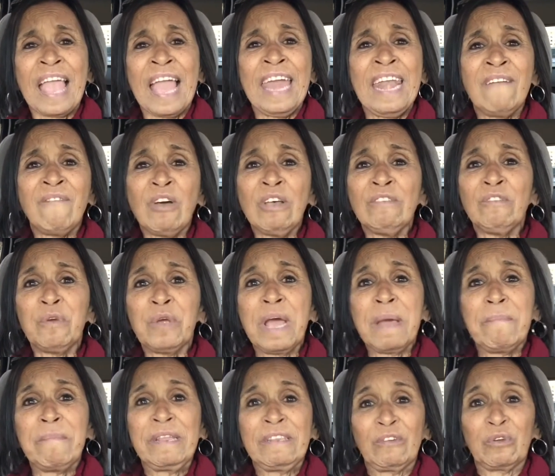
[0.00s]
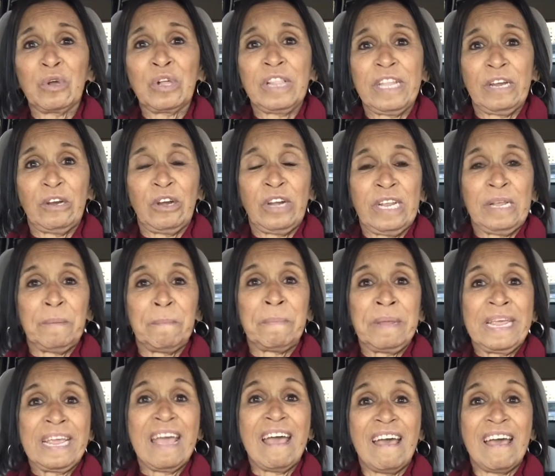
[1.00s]
And I've also got mental clarity
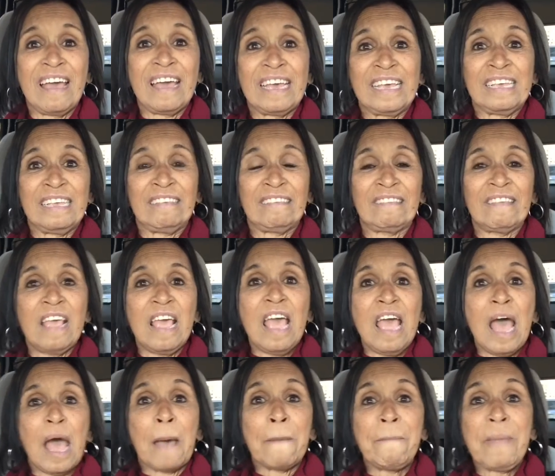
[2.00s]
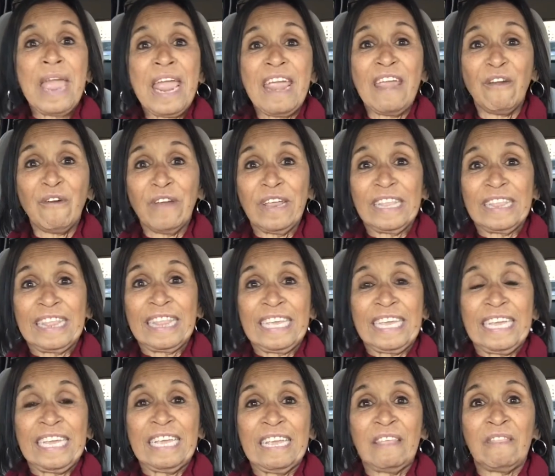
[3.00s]
because
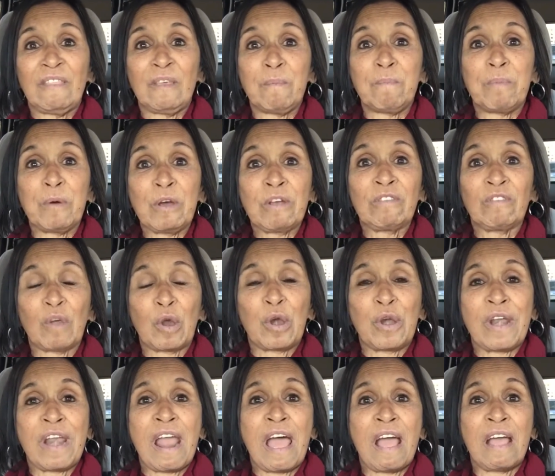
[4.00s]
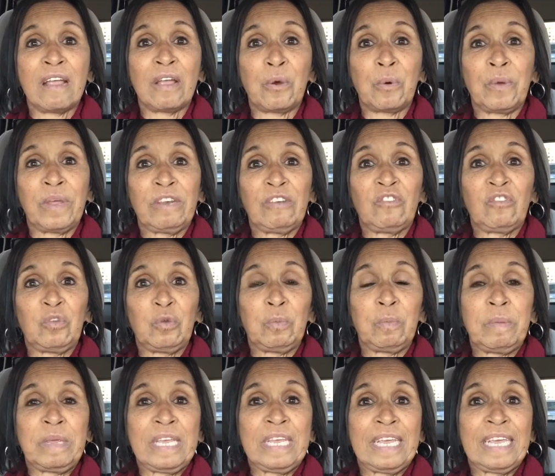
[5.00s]
apparently the books are not going to
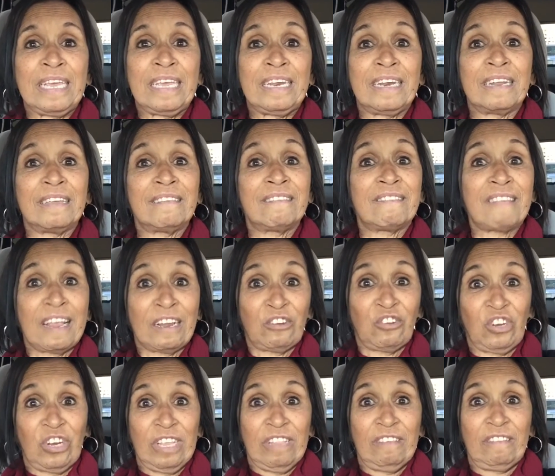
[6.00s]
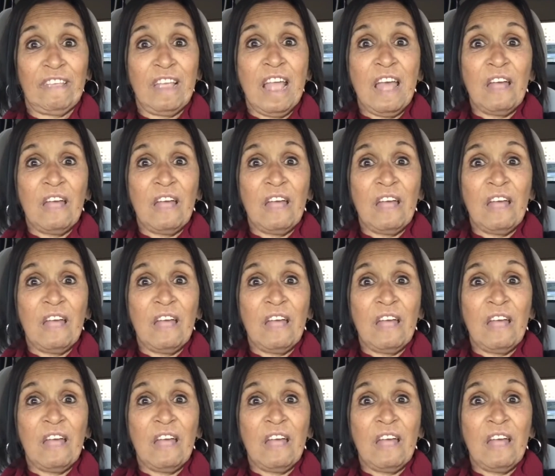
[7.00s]
be in sections.